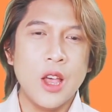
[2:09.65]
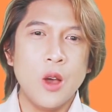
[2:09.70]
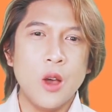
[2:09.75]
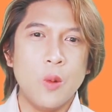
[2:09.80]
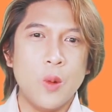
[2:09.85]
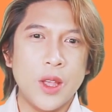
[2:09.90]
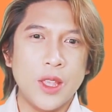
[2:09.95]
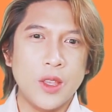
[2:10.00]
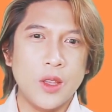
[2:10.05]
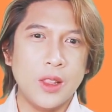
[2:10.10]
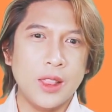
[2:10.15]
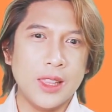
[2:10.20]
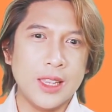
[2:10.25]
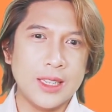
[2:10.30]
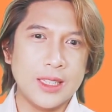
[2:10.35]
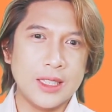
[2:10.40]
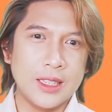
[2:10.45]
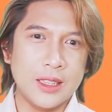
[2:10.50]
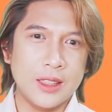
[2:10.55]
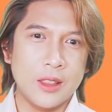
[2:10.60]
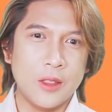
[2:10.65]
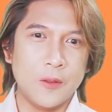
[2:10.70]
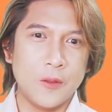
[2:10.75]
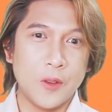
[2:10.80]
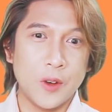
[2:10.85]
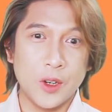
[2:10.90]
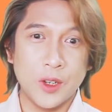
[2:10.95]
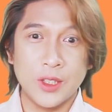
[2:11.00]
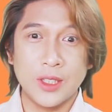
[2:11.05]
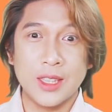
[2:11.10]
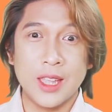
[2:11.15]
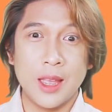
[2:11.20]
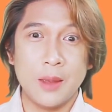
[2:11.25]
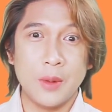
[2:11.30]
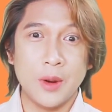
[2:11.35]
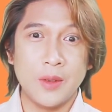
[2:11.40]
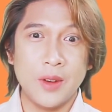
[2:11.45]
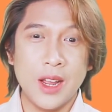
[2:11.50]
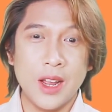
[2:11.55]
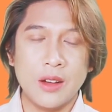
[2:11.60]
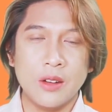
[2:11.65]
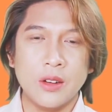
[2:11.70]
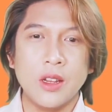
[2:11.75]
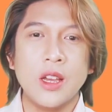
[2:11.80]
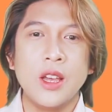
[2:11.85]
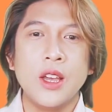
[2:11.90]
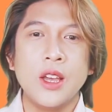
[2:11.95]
when you listened the first time around.